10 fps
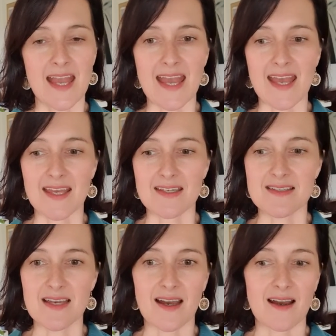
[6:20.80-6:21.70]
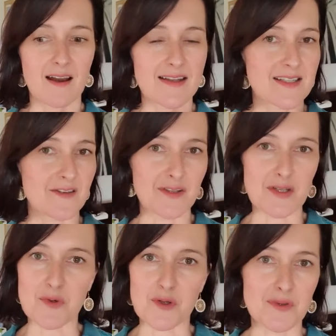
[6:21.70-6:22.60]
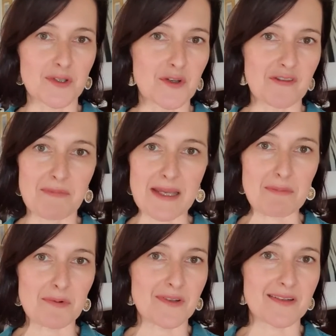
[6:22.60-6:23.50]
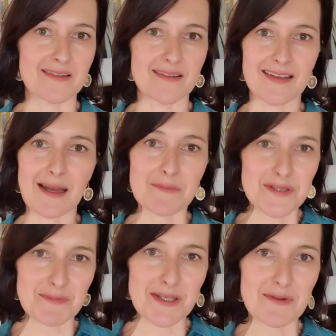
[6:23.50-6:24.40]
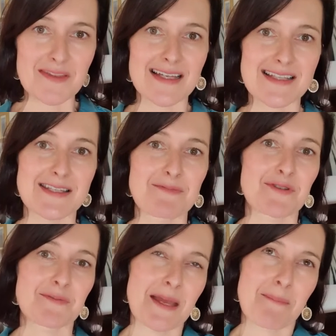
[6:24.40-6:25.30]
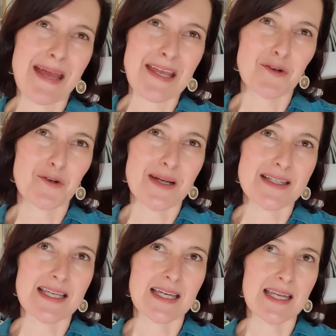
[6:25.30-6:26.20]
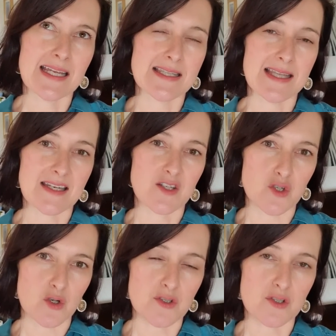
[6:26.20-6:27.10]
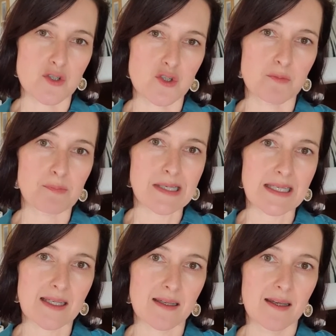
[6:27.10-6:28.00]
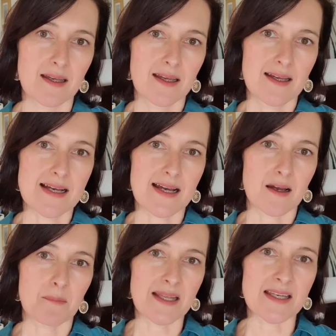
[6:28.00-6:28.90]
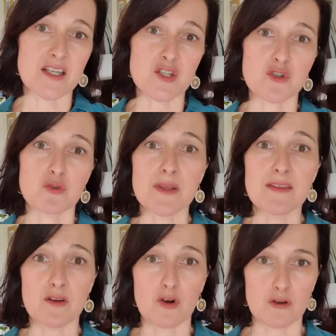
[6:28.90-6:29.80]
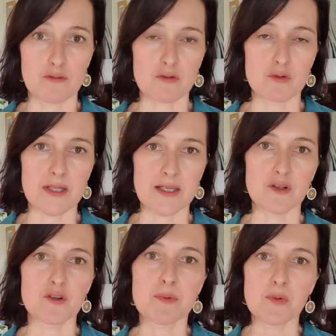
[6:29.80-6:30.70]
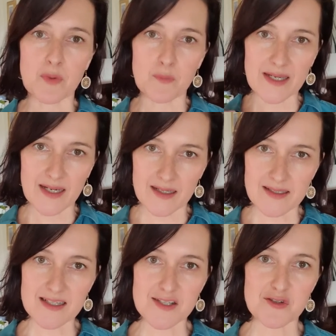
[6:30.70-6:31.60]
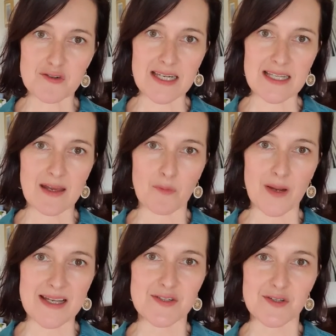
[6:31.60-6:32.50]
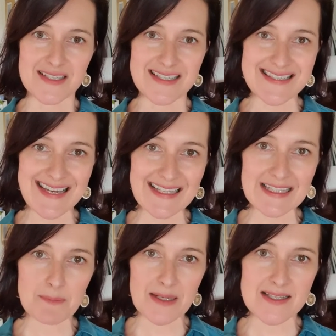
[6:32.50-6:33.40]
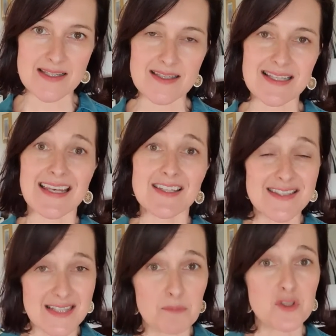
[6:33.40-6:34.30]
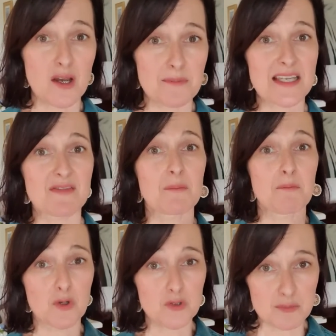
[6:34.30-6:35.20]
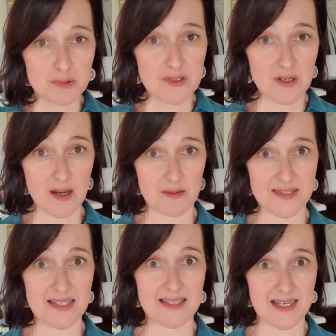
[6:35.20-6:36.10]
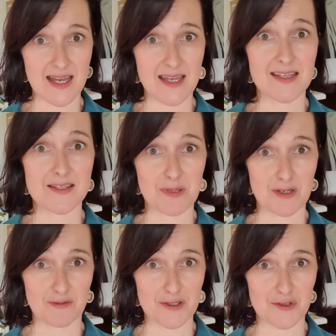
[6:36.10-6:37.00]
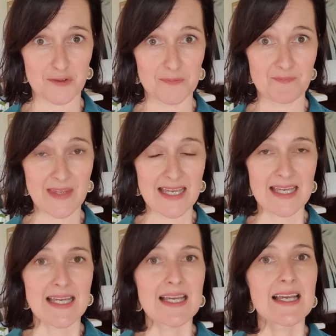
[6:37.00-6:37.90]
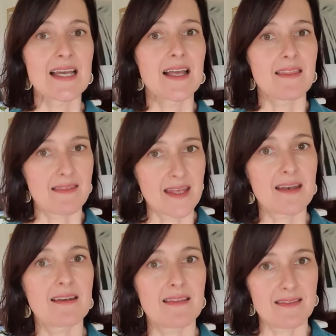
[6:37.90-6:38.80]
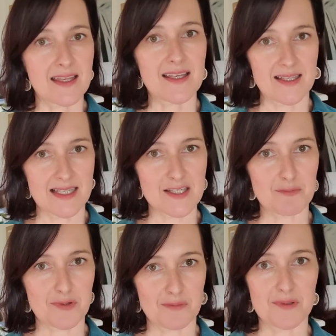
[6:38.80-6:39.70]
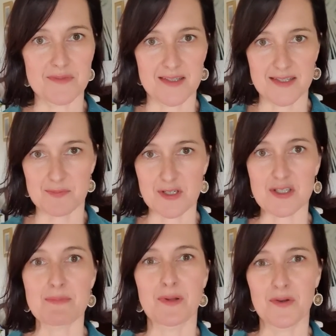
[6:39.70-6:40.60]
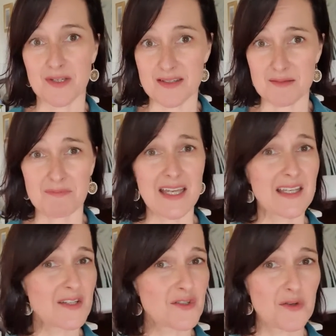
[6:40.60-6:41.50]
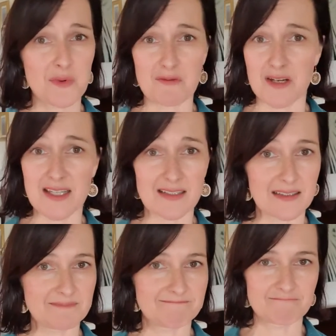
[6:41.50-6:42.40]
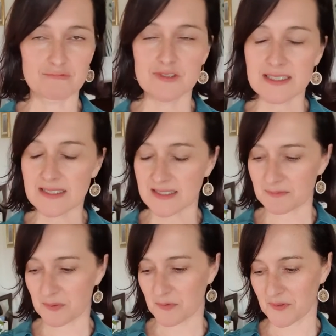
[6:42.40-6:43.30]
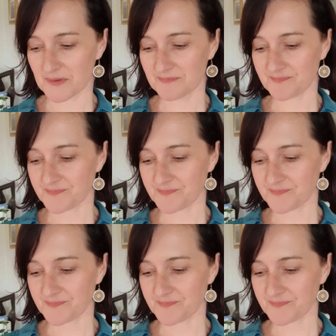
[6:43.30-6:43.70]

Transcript: And I definitely work with a lot of people that come to me with that symptom. They may not always connect that dot to being an issue with their overall health, but when we aren't excreting that waste on a daily basis, and sometimes even multiple times a day is beneficial, then it can lead to problems, and especially bloating. So making sure we're regular, really important.